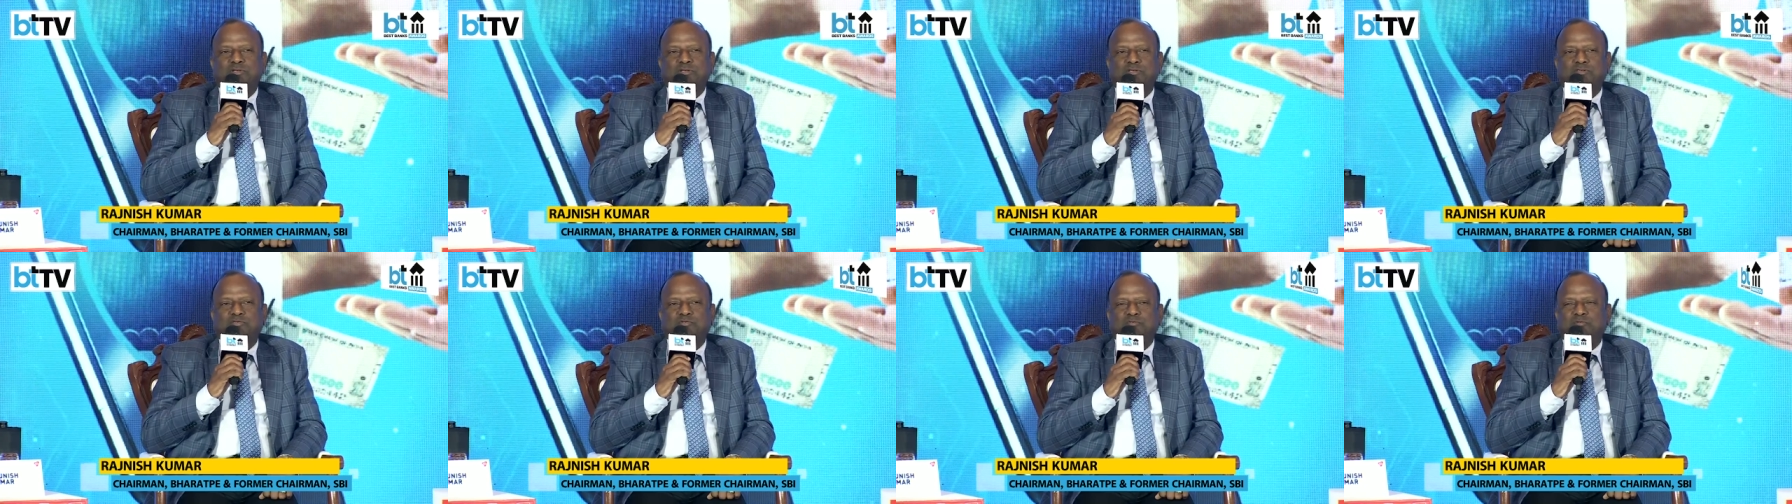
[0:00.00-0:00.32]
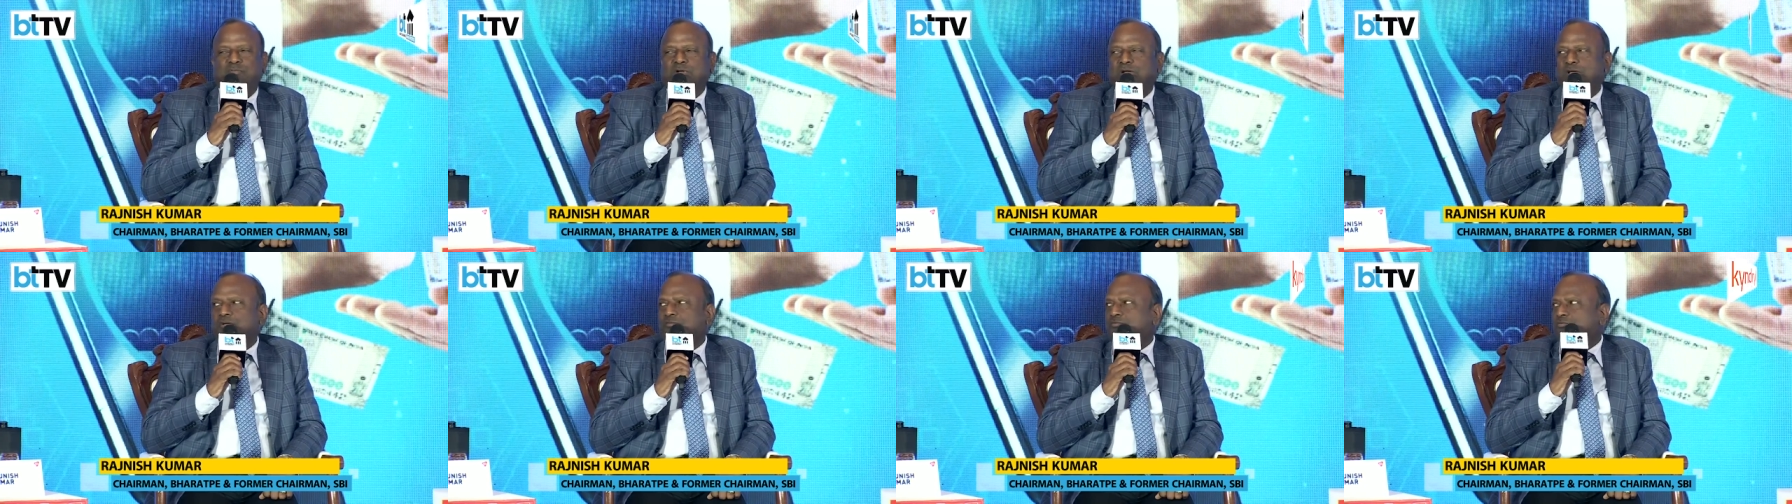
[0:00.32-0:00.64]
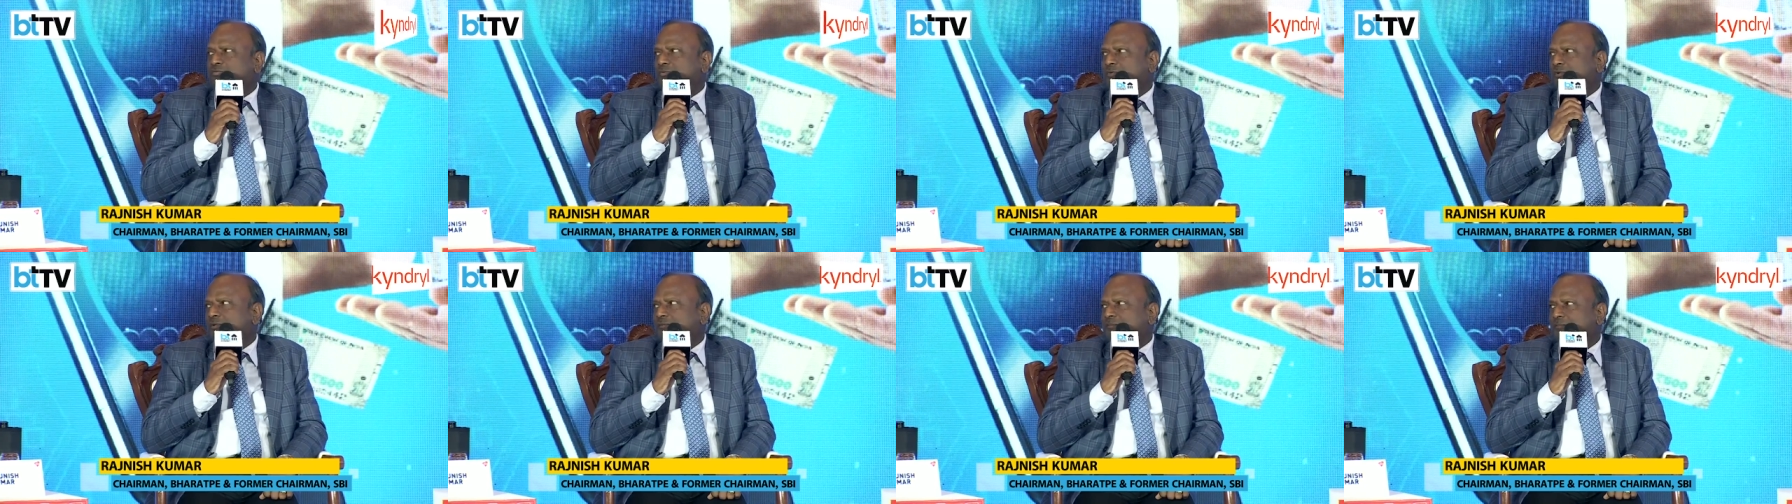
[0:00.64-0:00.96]
a
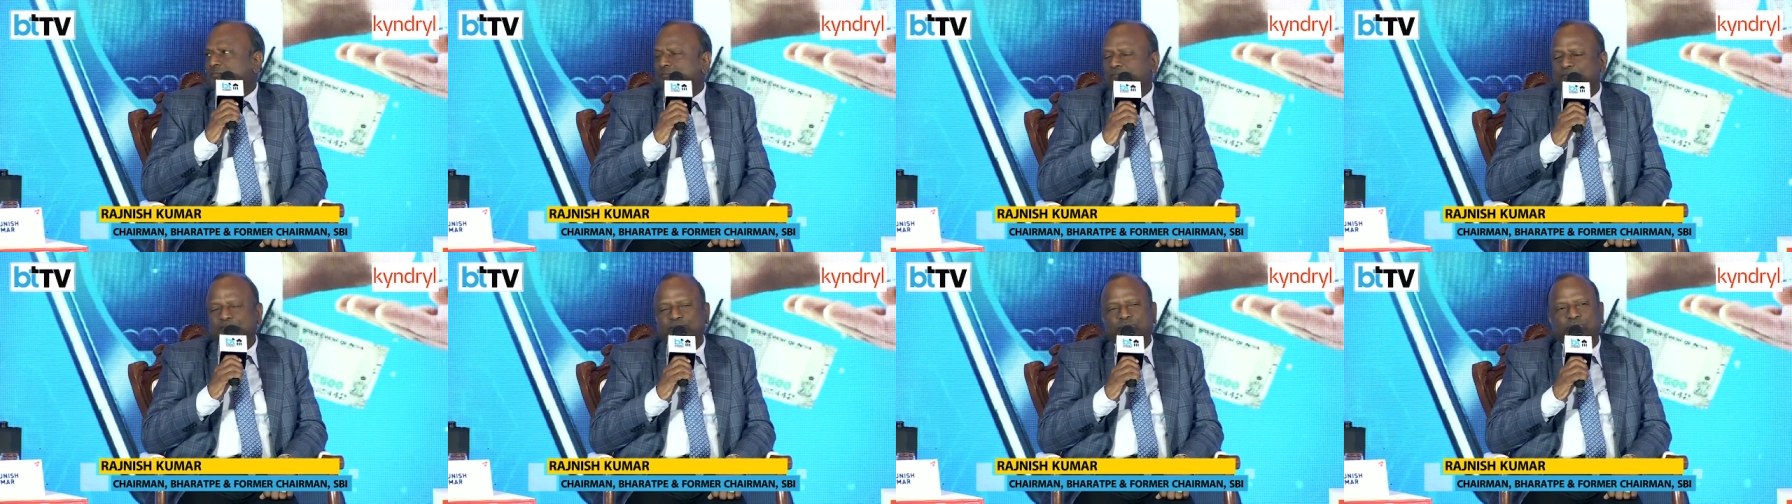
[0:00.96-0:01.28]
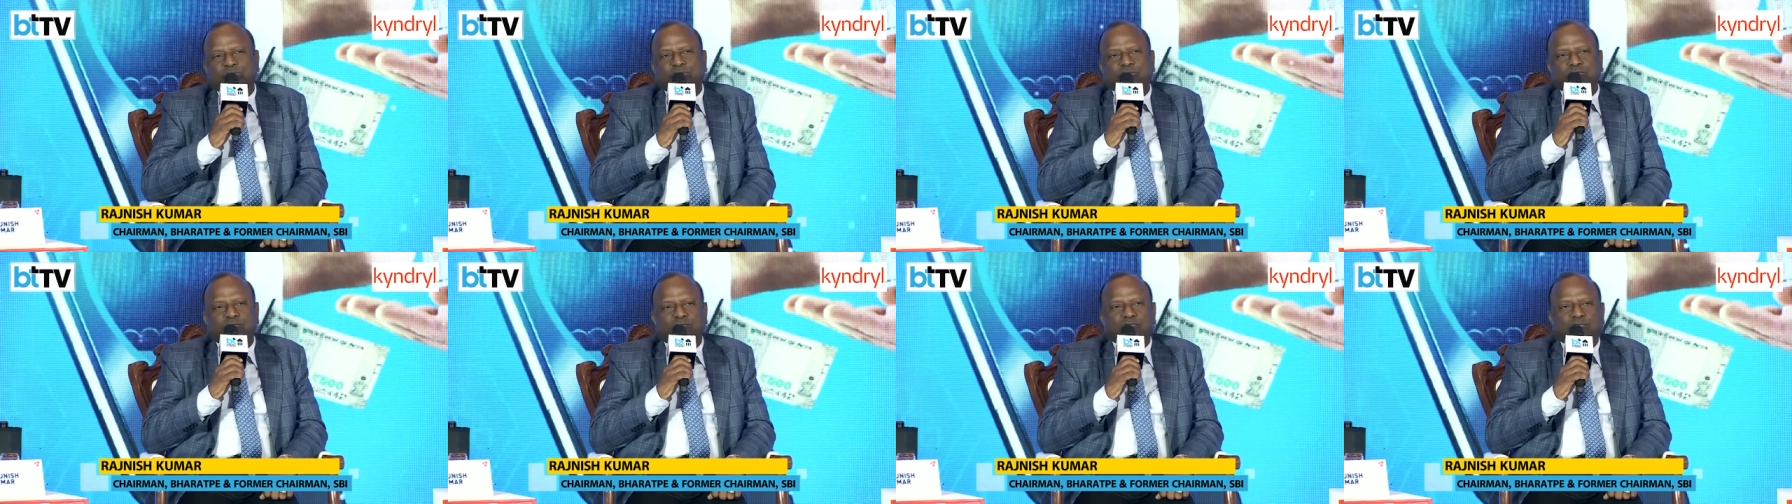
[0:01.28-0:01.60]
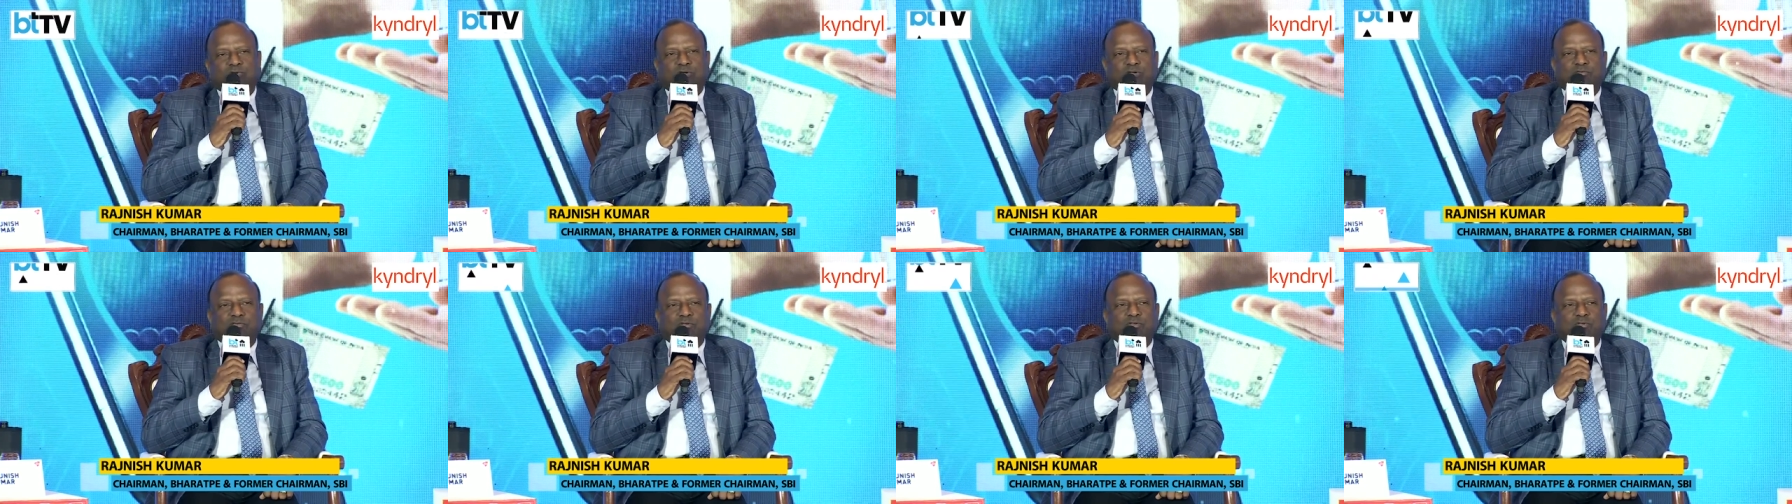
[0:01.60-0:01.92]
smartphone.
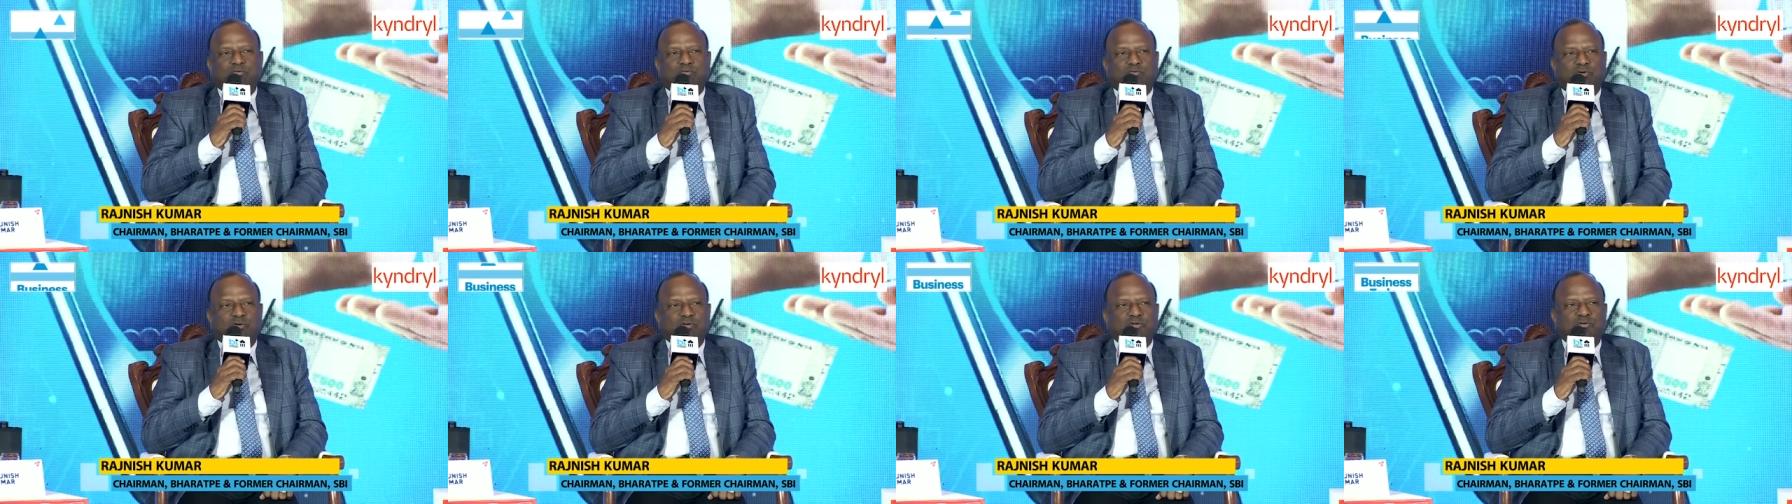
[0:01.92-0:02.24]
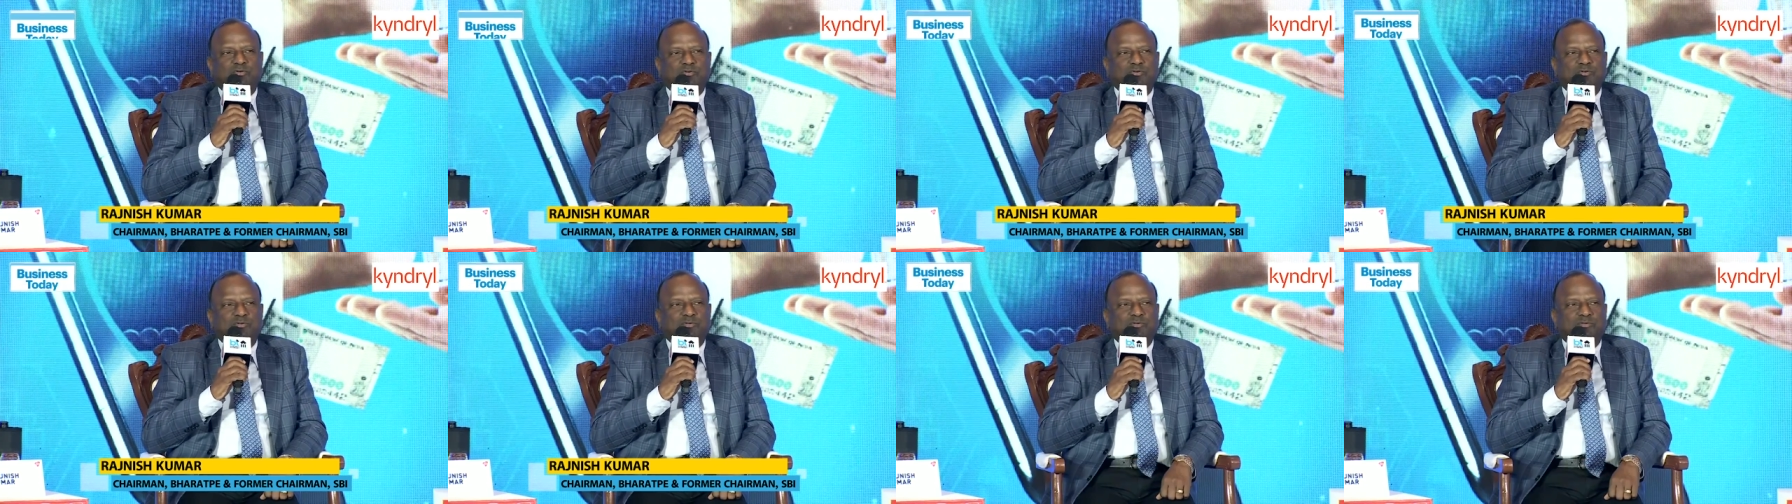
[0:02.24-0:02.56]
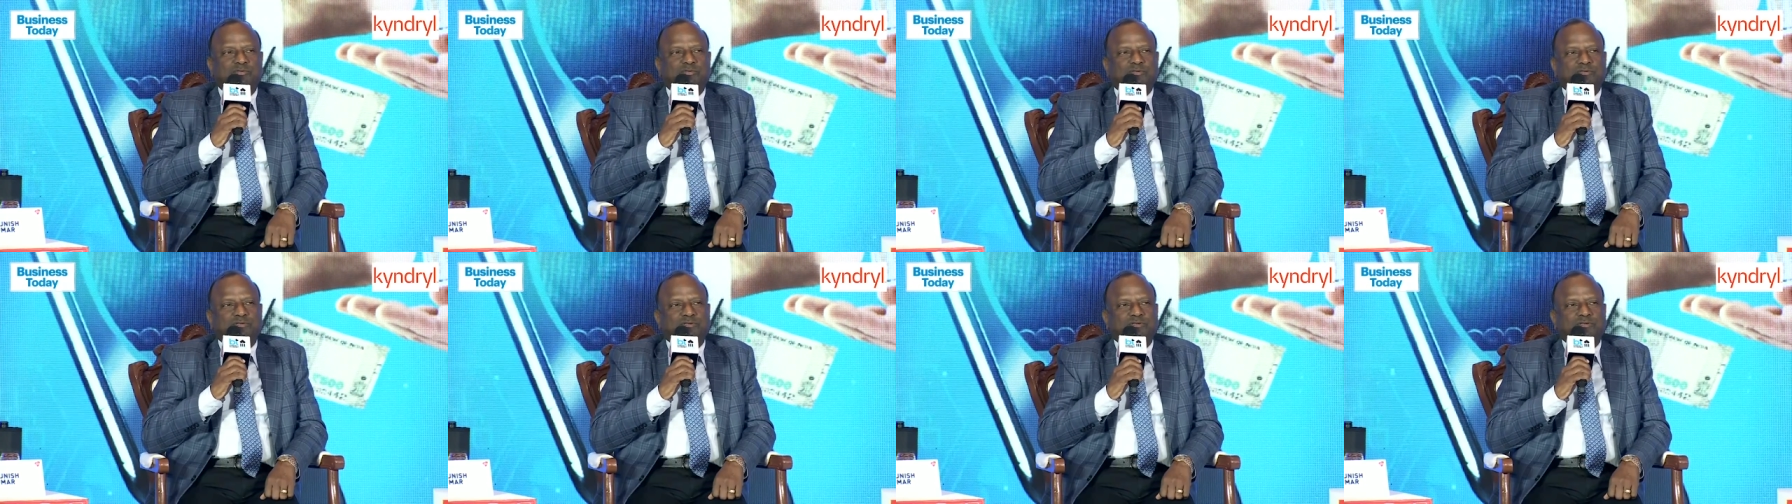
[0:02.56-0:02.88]
Whatever you want to
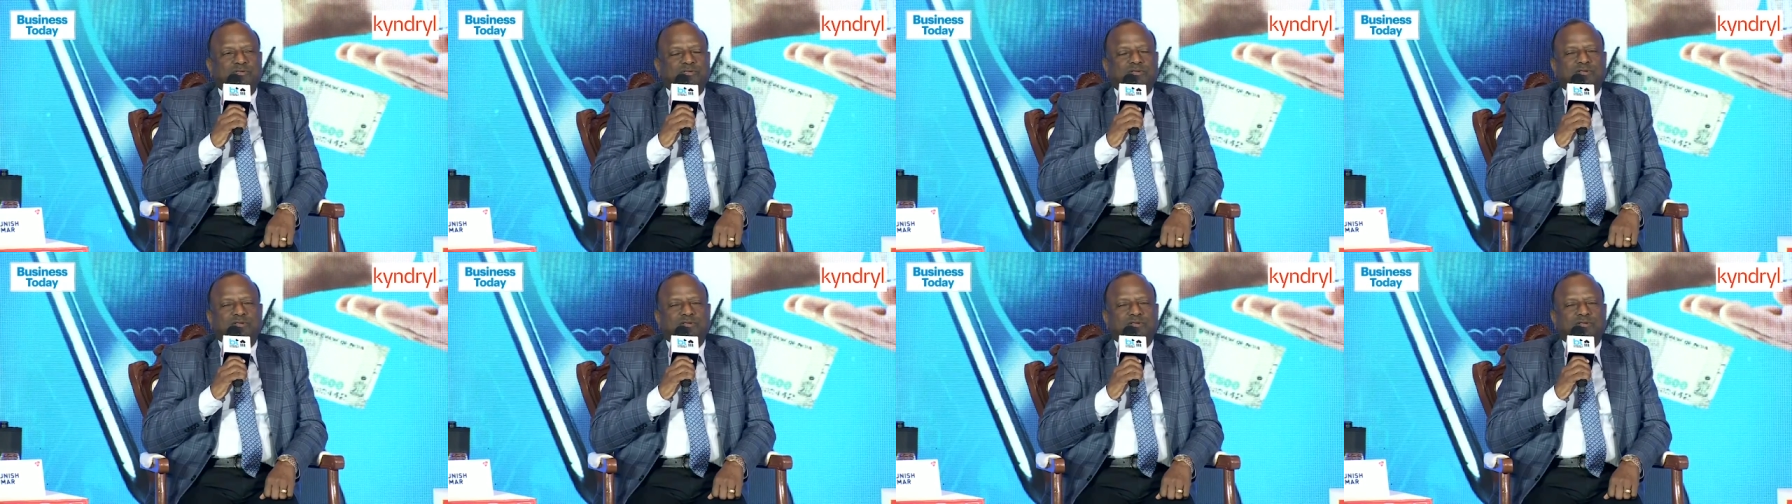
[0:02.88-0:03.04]
do,